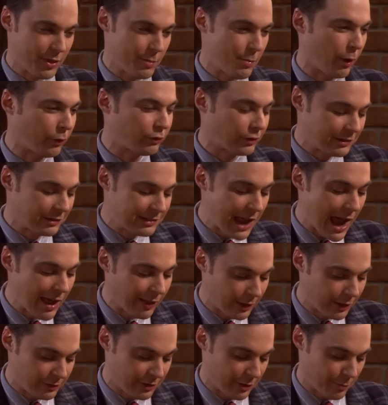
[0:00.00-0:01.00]
the most
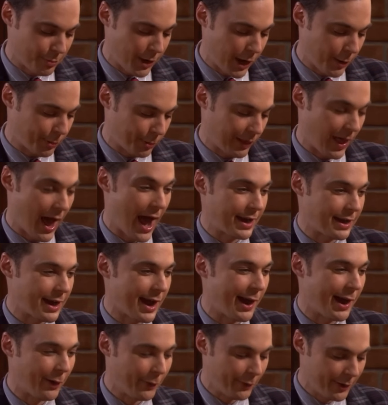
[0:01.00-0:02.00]
intelligent people I
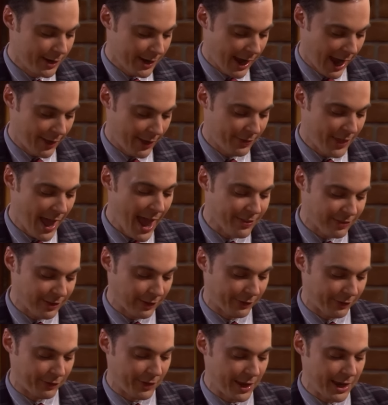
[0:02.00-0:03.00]
know, and that's
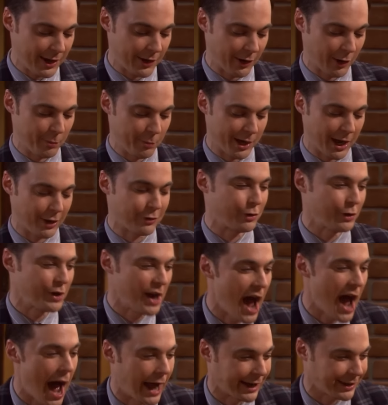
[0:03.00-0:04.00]
a zinger because you're
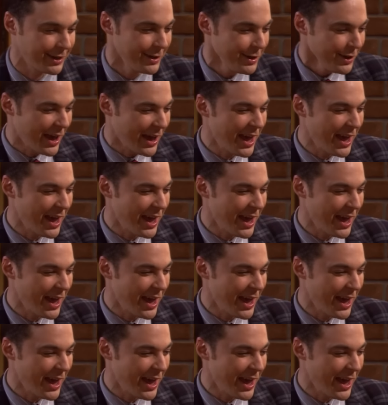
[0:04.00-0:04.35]
not.